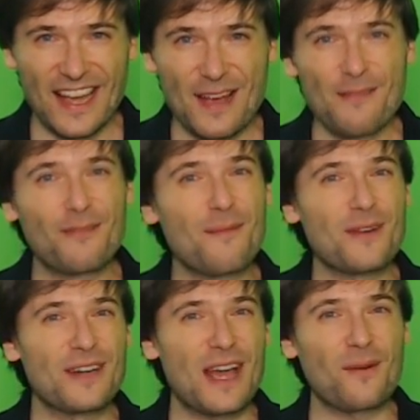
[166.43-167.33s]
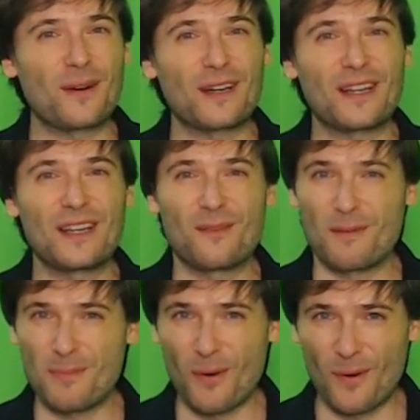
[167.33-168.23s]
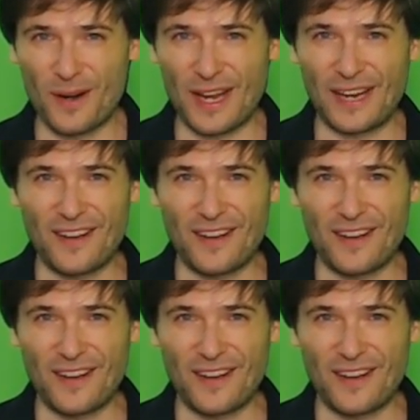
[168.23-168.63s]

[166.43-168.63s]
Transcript: from your network reporting.